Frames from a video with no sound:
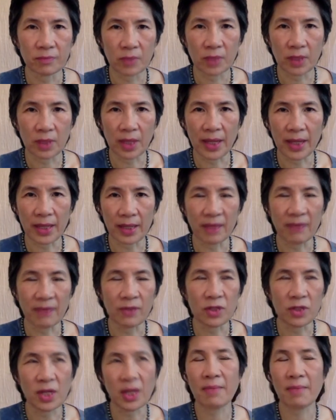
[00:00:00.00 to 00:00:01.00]
like if you
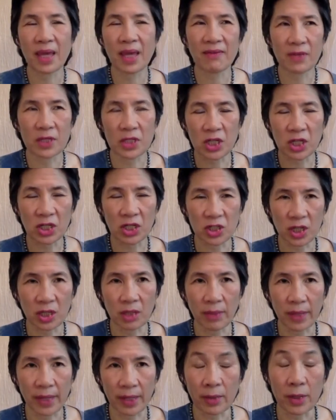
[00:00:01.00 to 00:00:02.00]
take a manifesting
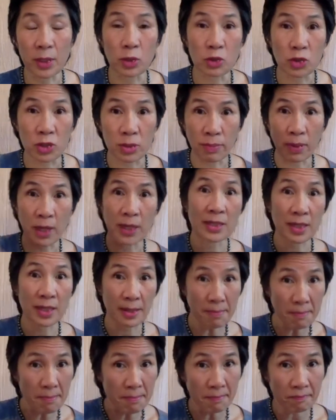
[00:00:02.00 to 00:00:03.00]
generator and you suppress
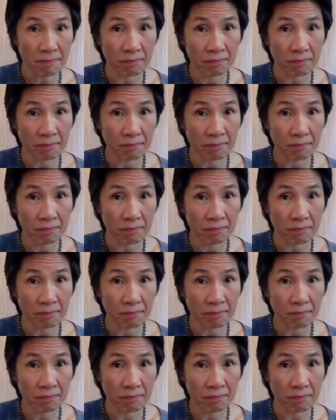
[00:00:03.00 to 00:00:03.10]
them,